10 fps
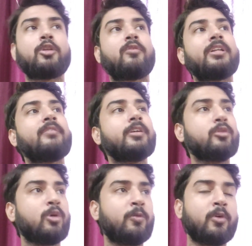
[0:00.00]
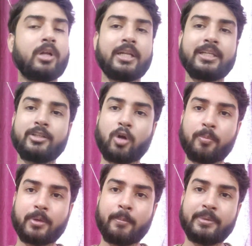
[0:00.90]
So whenever you go for any
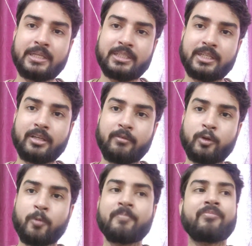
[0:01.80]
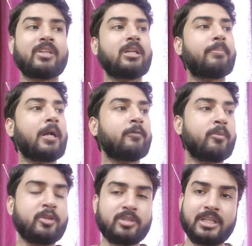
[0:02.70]
top companies interview, then apart
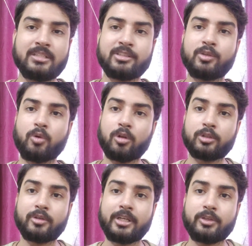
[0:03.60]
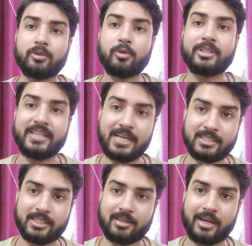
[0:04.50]
from your skills, you also need to know
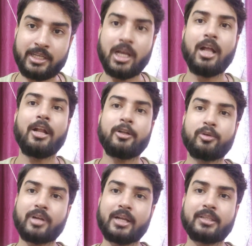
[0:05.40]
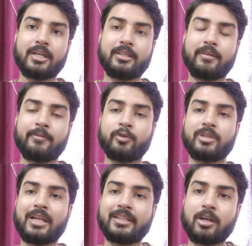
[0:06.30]
DSA, right? To crack the interviews.
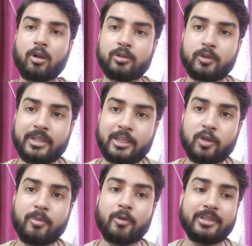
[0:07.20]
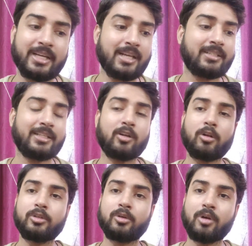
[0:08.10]
And they also tell you about DSA. They
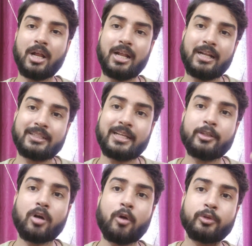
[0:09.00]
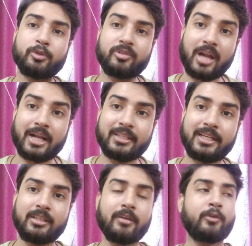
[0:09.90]
also tell you how to crack the
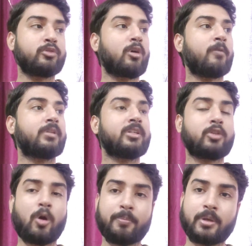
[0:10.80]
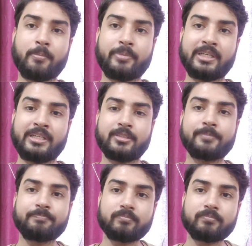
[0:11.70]
interviews of the top companies.